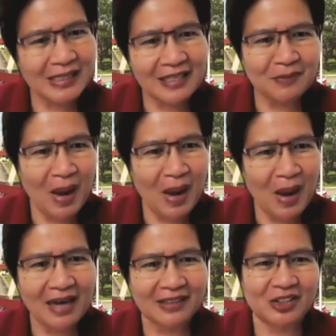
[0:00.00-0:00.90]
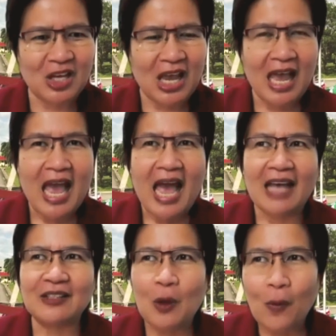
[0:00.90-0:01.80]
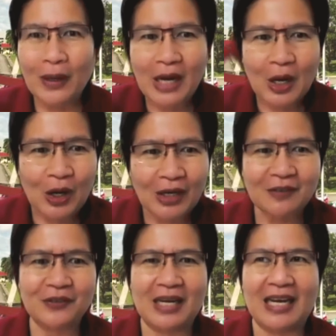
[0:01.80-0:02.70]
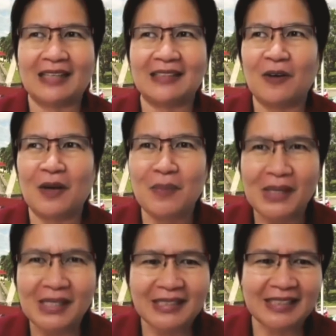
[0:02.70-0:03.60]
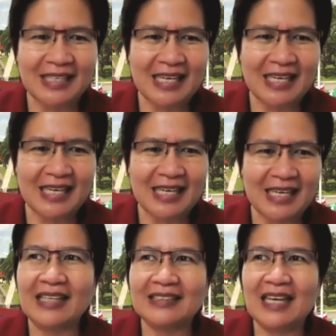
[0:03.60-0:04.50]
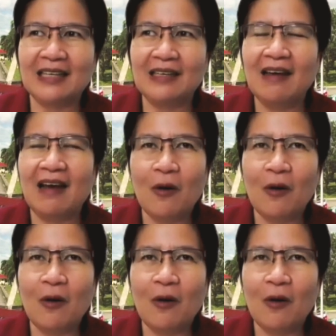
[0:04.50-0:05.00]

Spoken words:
last March. And so when I heard of the lockdown, immediately I said,